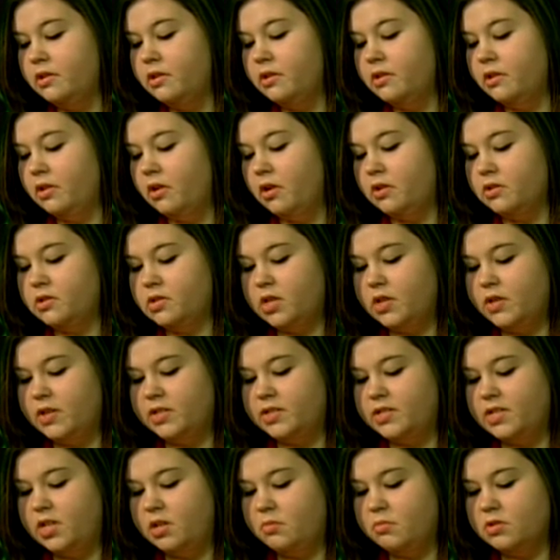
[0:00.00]
Also, the
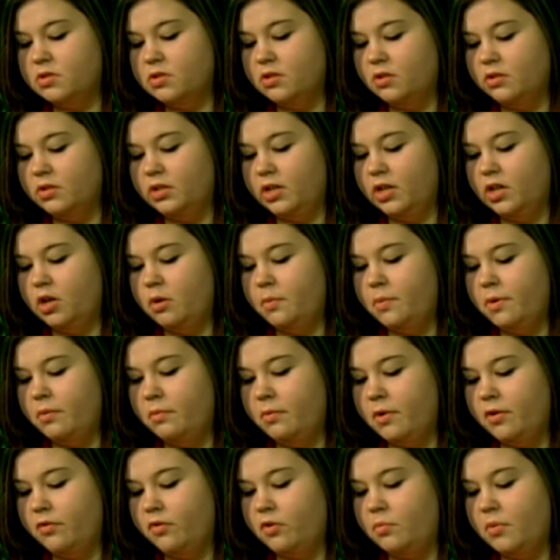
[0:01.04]
team is holding an open
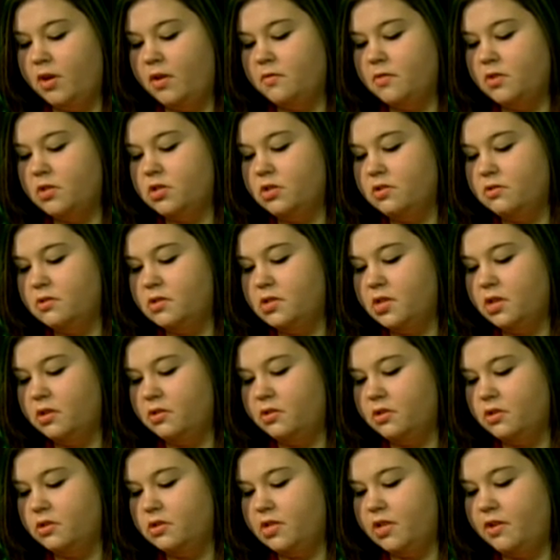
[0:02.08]
weight room every Tuesday and
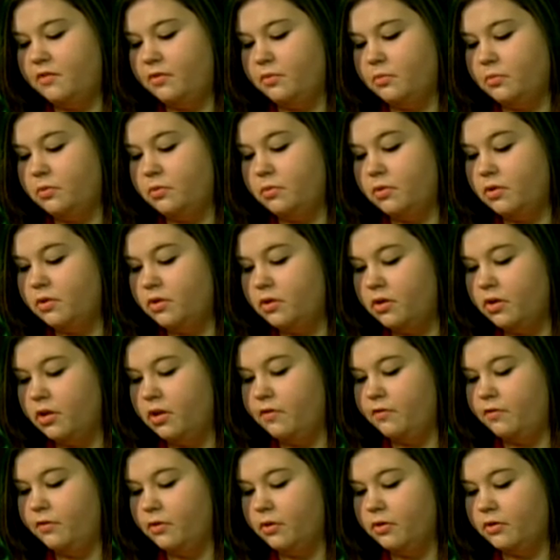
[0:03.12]
Thursday from 3:30
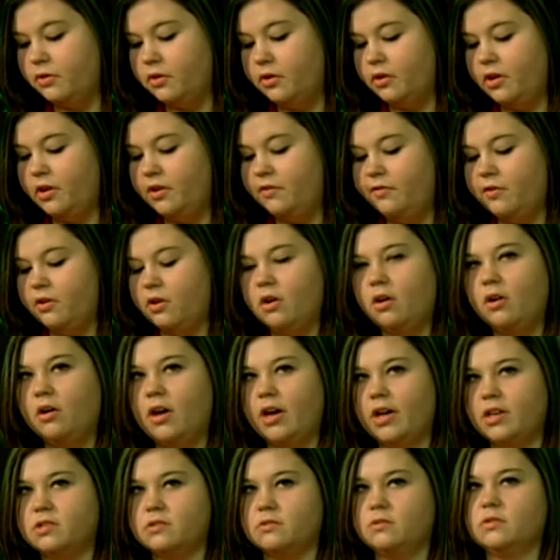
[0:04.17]
to 4:30 for all
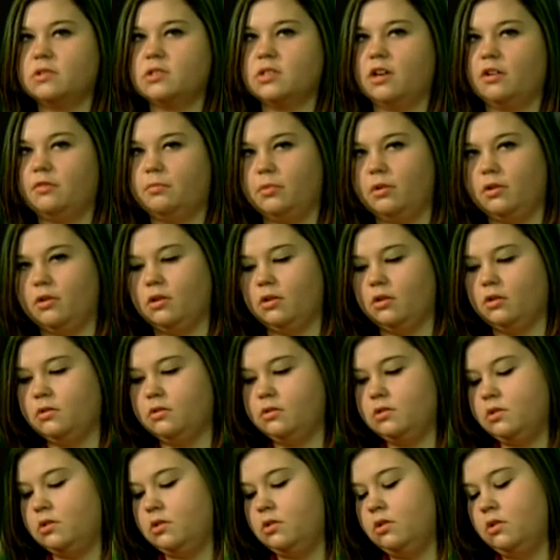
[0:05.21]
high school softball
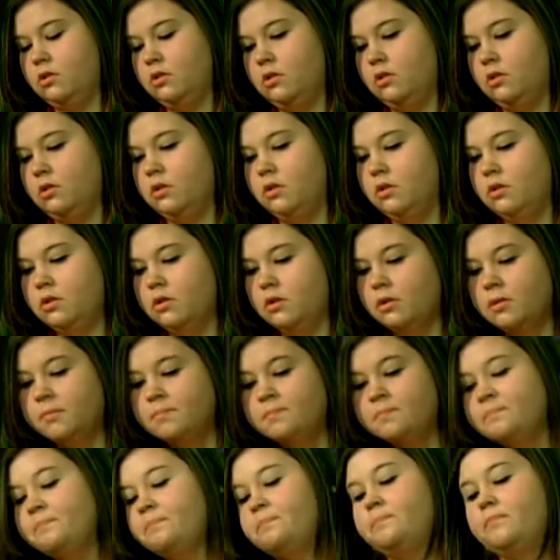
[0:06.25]
girls.
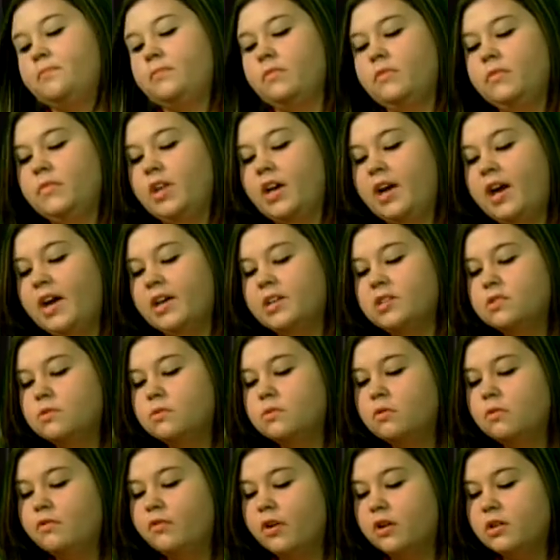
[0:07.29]
The high
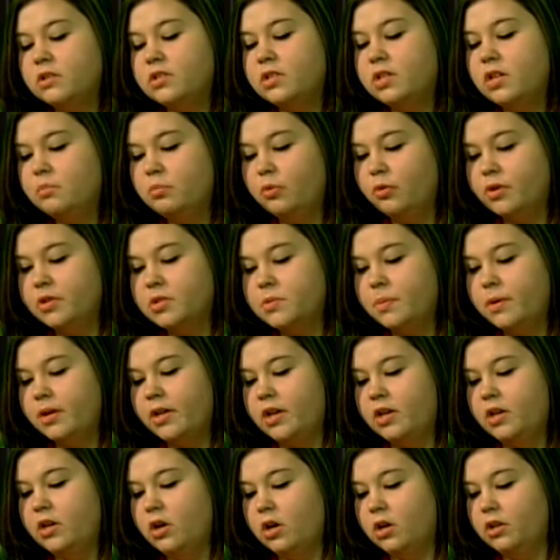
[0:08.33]
school varsity boys played
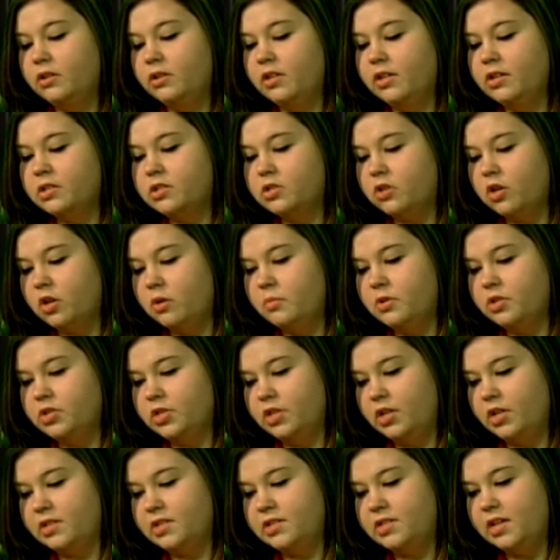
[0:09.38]
a non-league scrimmage
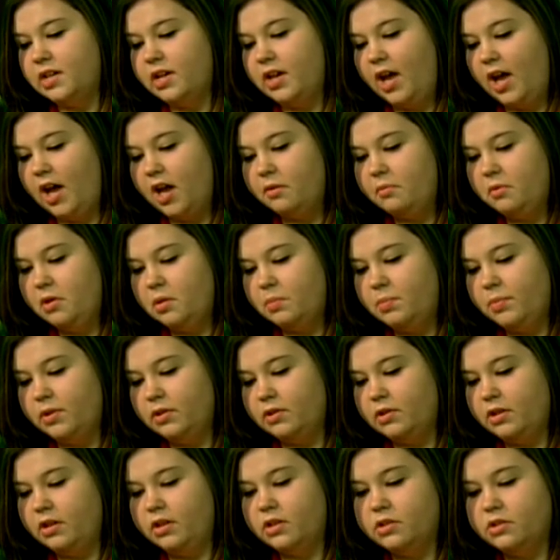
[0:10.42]
against the Academy of
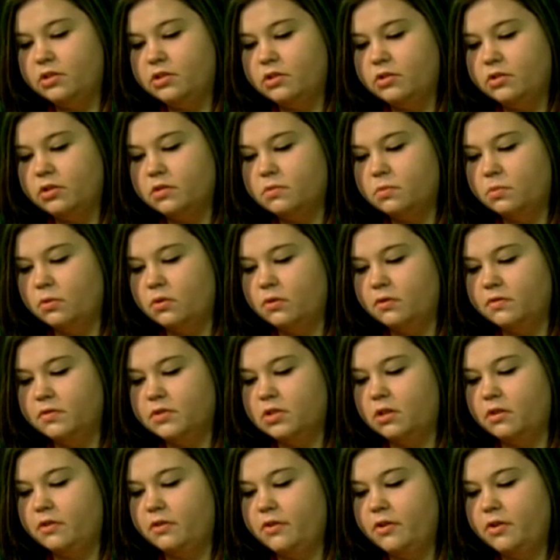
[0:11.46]
Building Industries Wolves
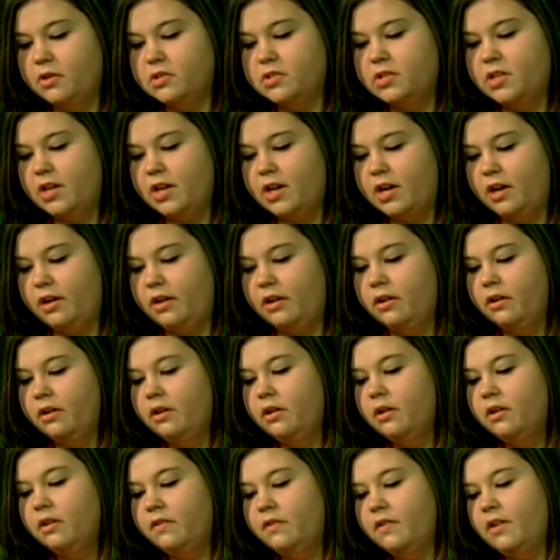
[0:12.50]
on Thursday night.
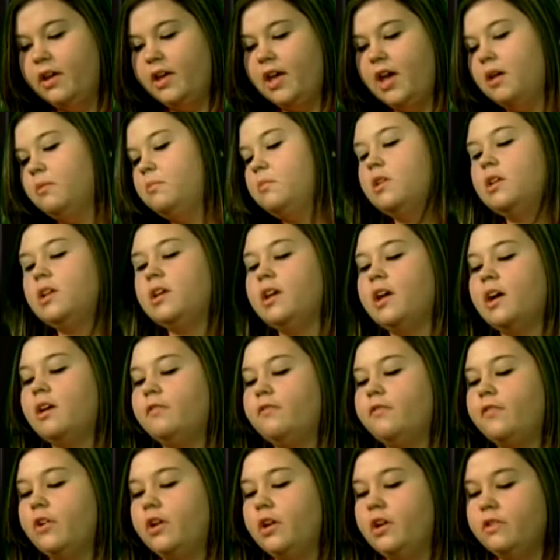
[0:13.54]
The game didn't count
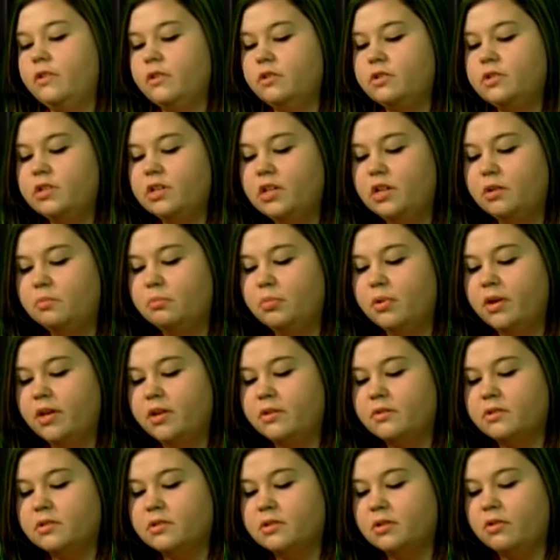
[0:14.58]
for either team, but it
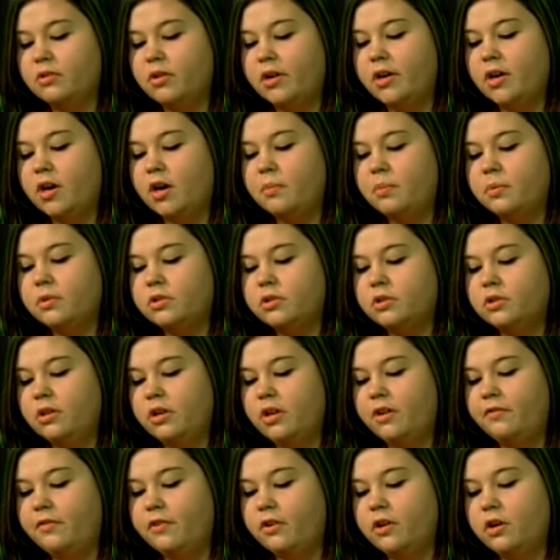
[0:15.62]
was a great
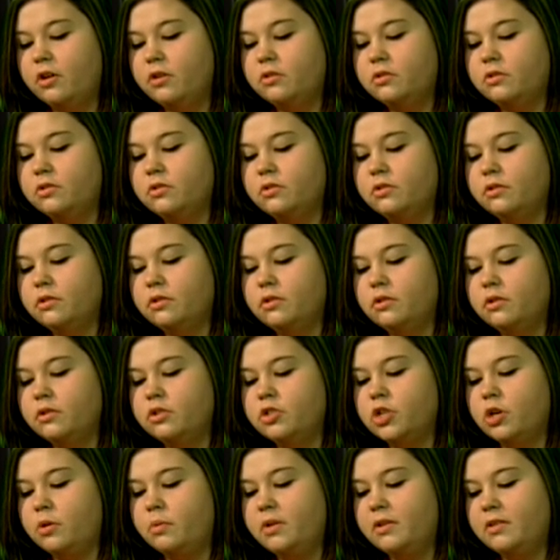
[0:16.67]
opportunity for Coach
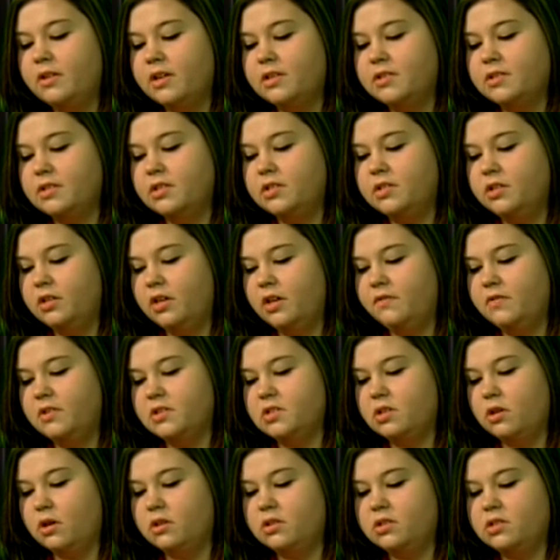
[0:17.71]
Joey Leslie to give his
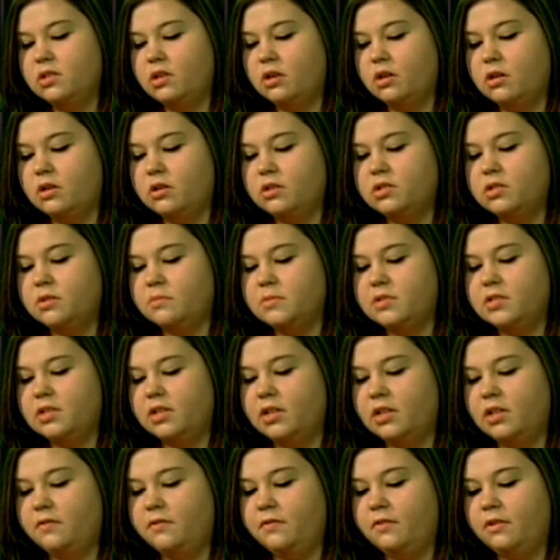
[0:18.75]
non-starters some
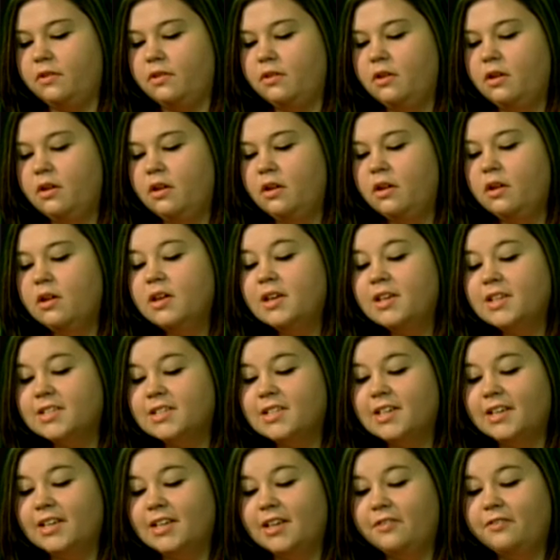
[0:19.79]

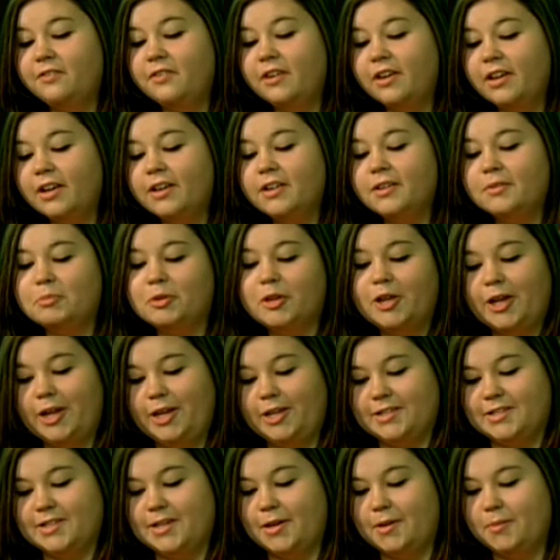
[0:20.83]
significant
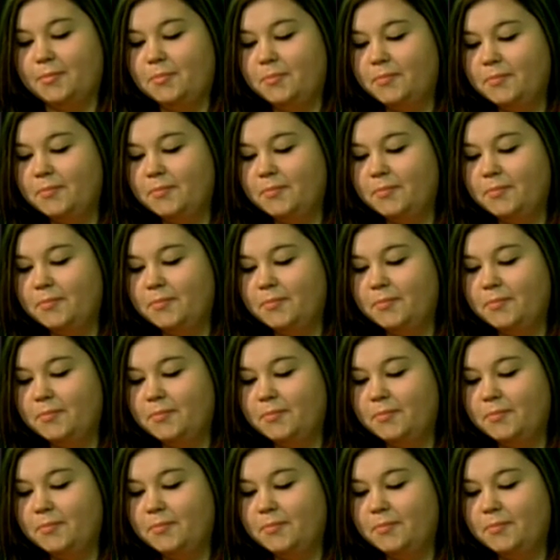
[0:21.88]
playing time.